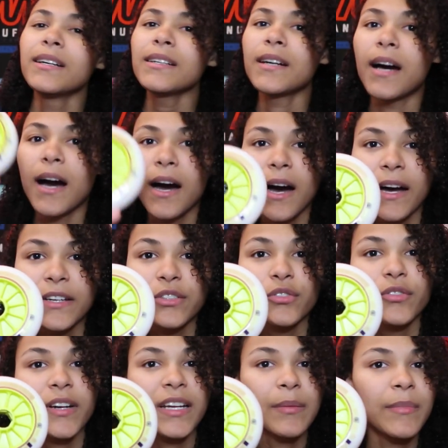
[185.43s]
uh, I
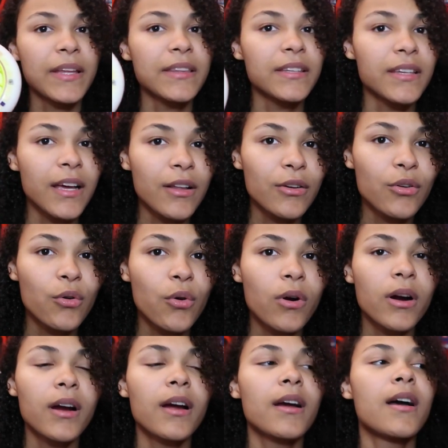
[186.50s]
do recommend the yellow
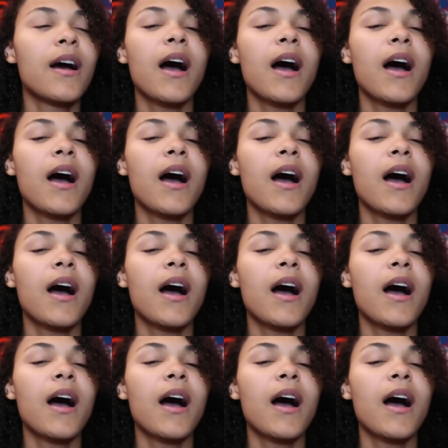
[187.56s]
core.